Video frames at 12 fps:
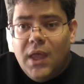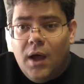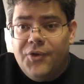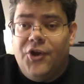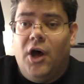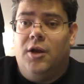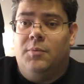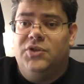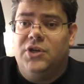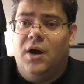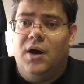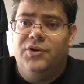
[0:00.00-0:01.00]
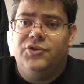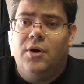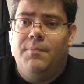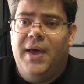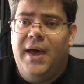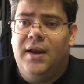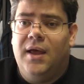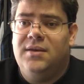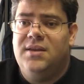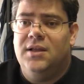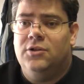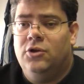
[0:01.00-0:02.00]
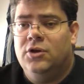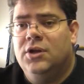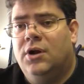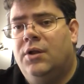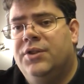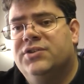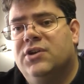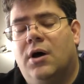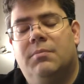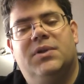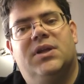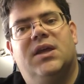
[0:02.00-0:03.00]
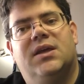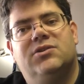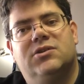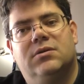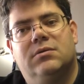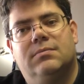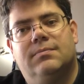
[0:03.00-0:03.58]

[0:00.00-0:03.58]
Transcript: autonomous cars are a bad idea. Look at all this complication.